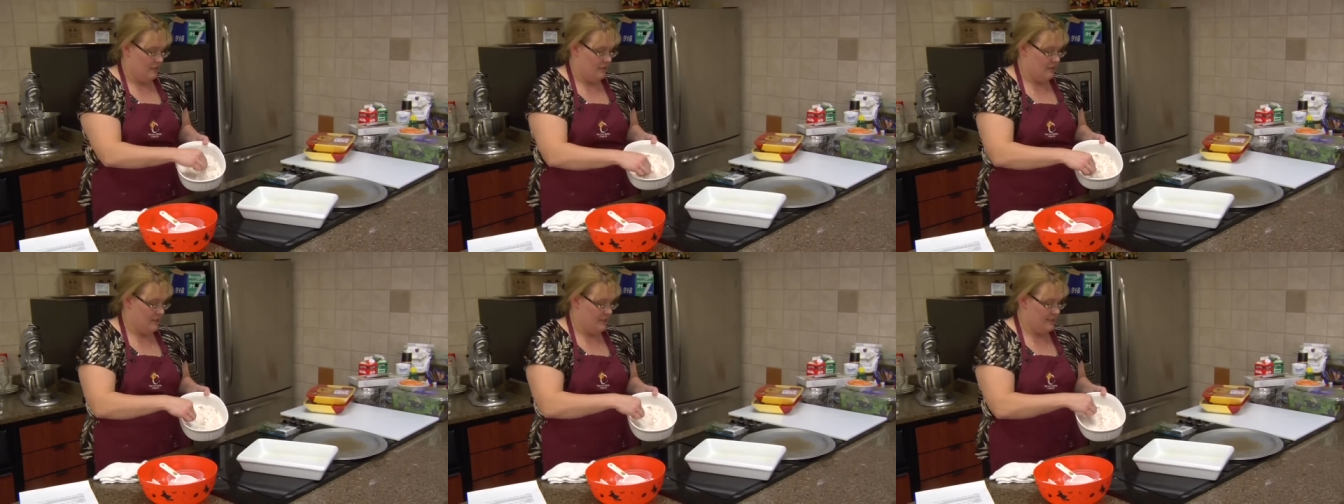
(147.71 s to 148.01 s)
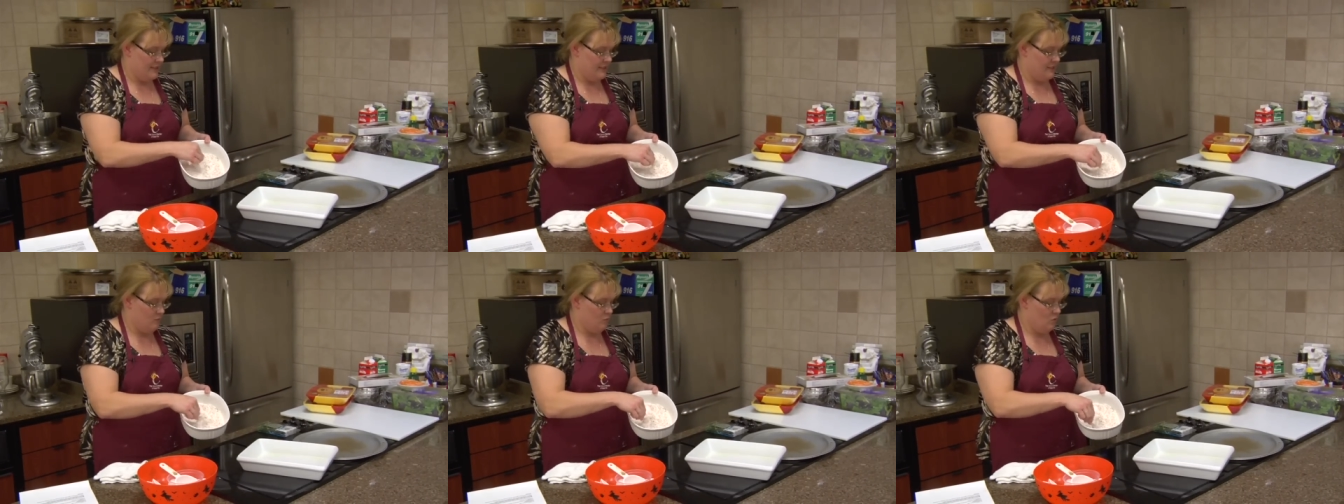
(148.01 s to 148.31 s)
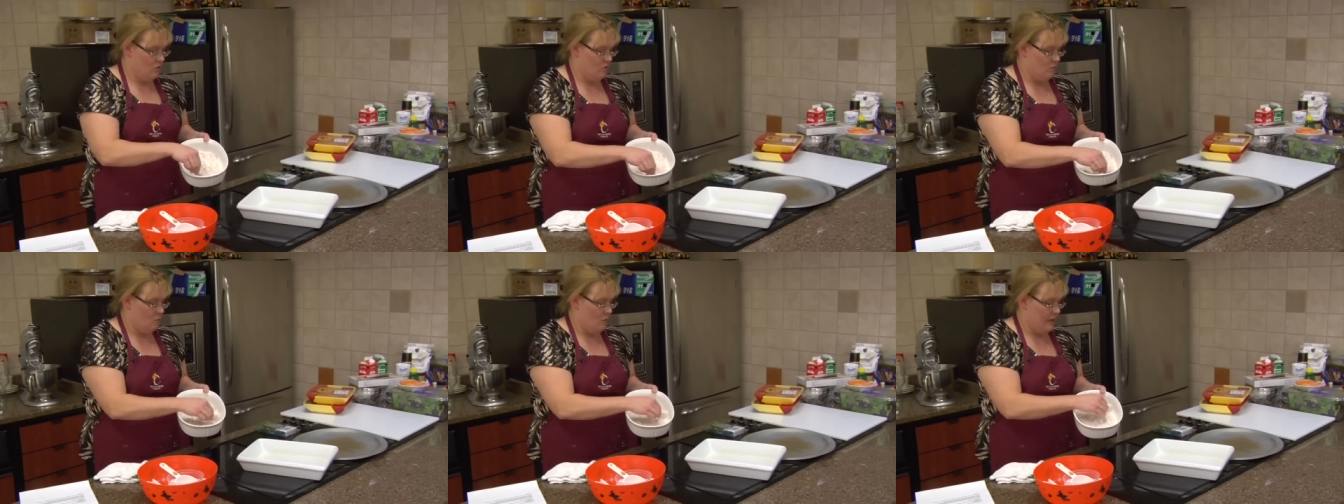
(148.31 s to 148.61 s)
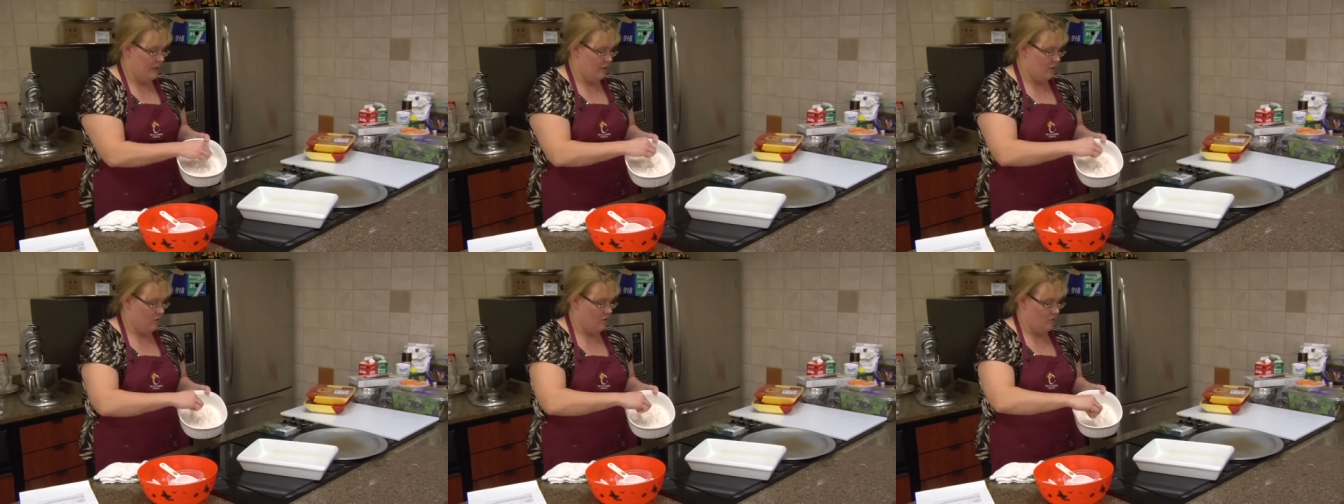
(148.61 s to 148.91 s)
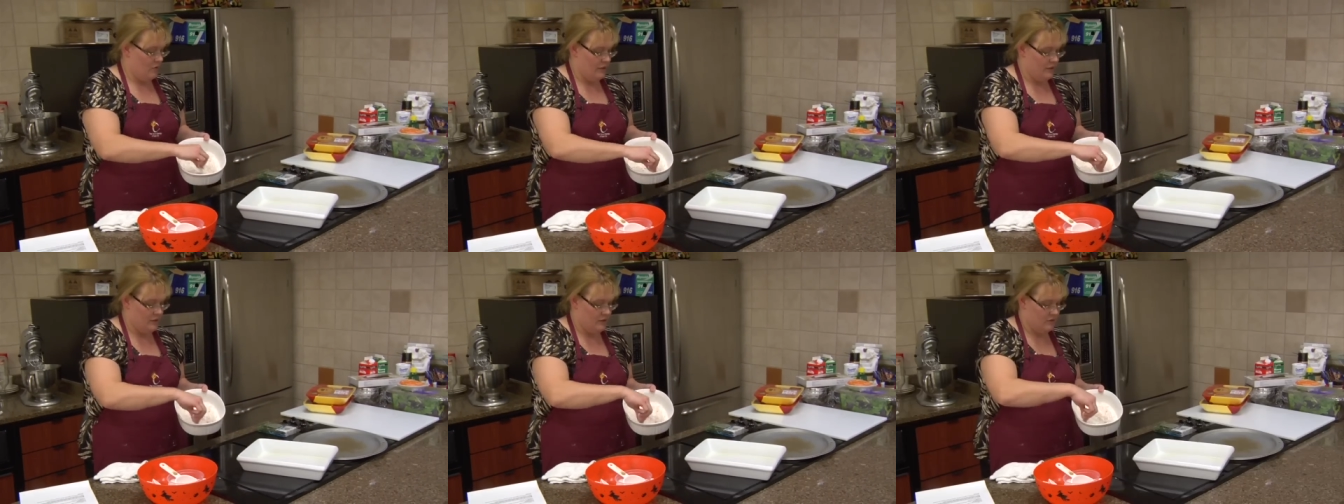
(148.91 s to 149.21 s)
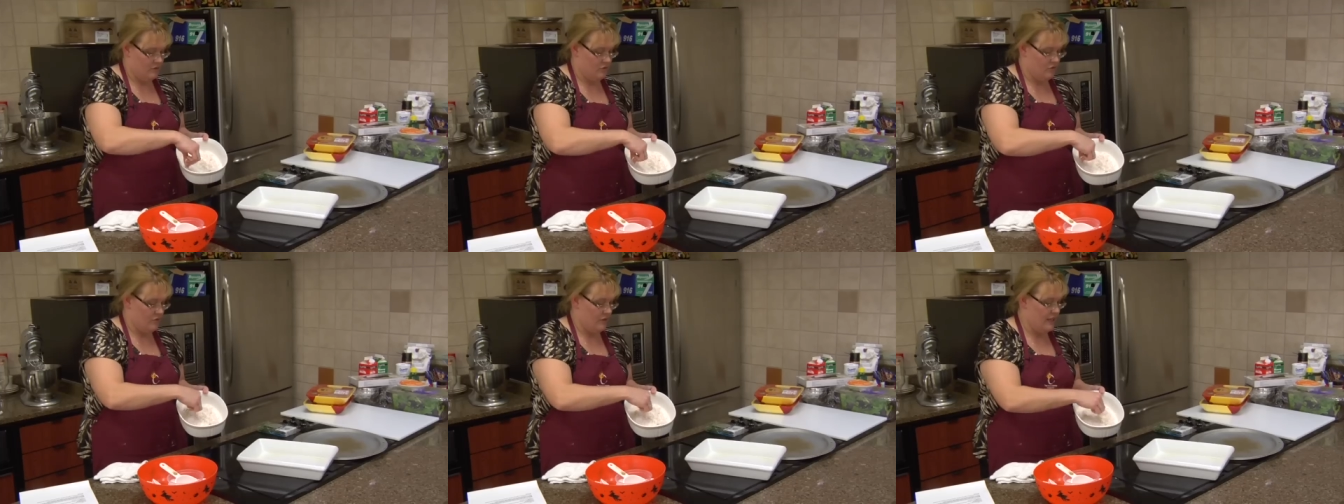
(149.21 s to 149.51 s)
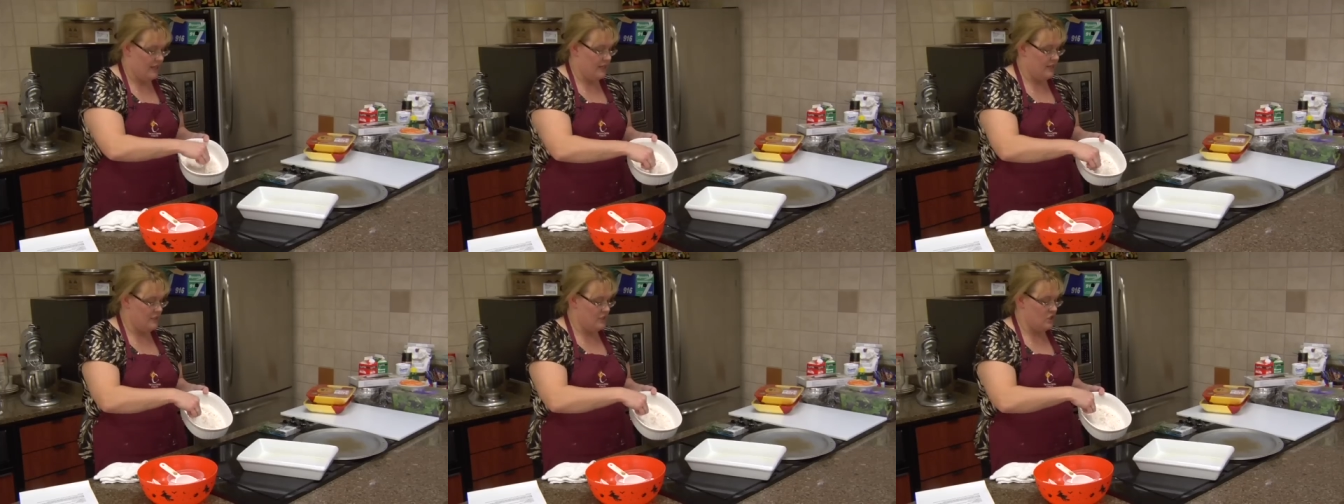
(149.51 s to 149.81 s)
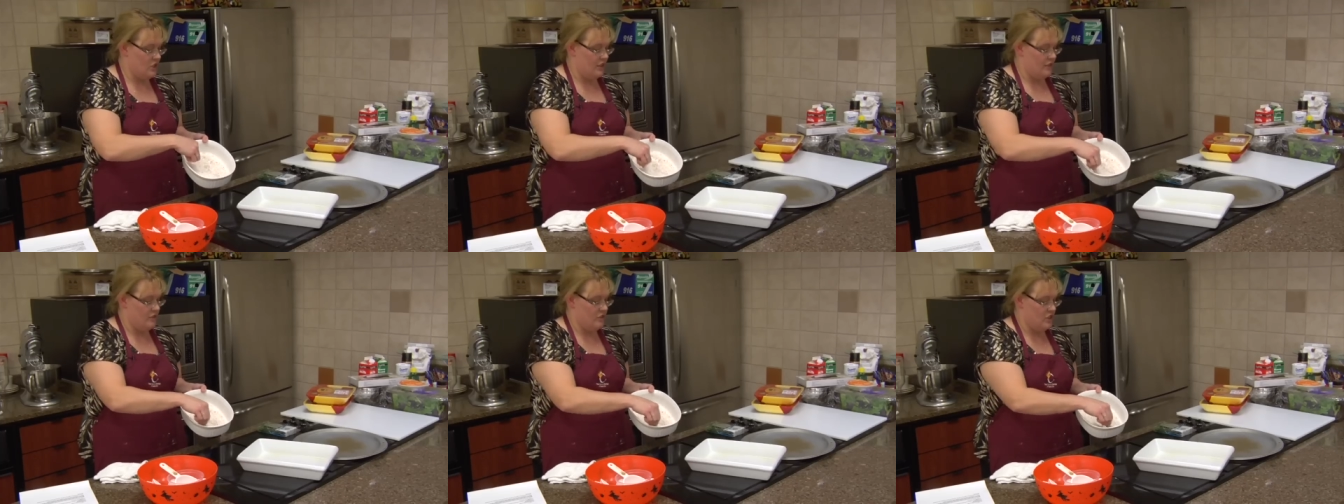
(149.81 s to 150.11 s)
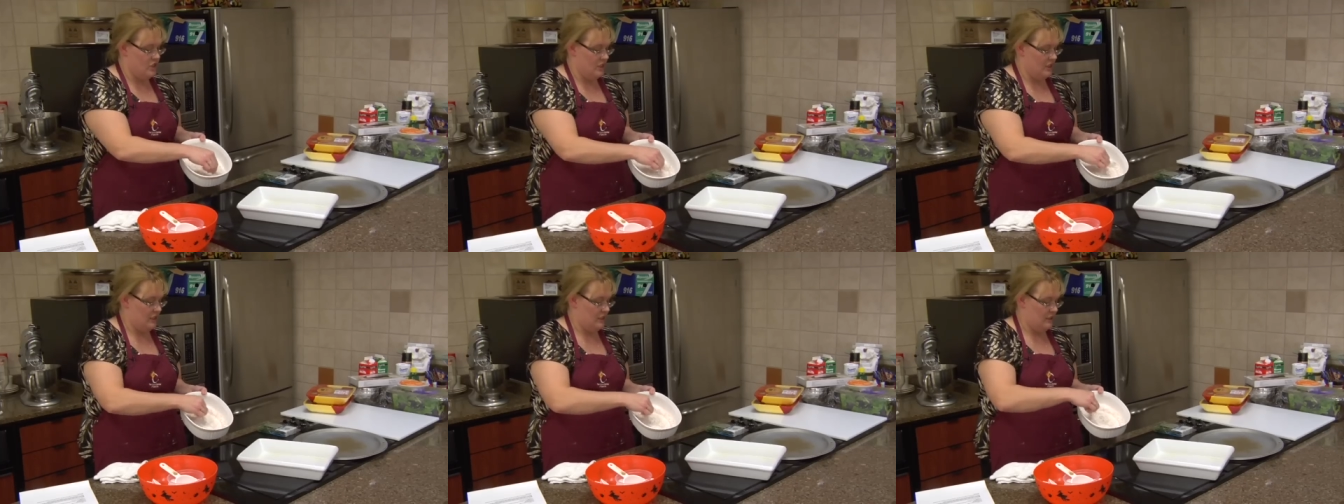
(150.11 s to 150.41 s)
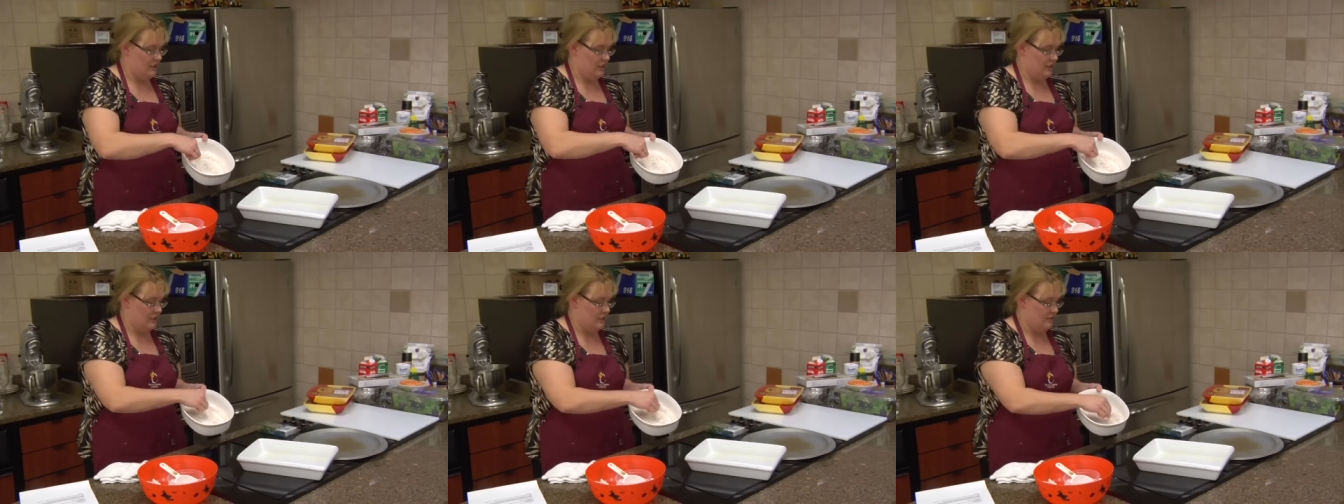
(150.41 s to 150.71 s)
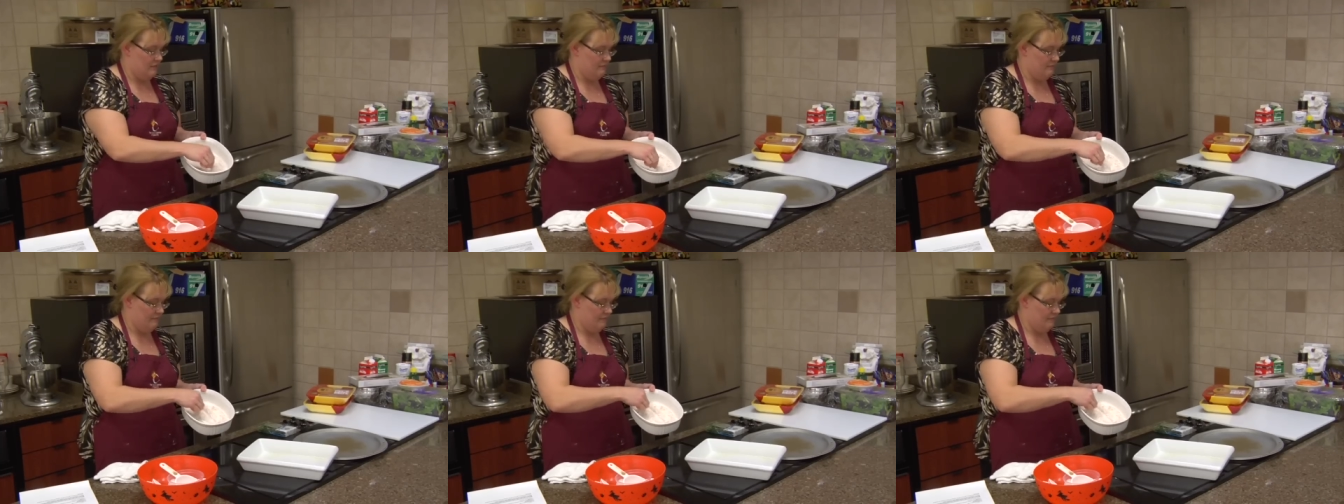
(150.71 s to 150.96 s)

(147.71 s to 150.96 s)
This is what we are going to dredge our chicken in.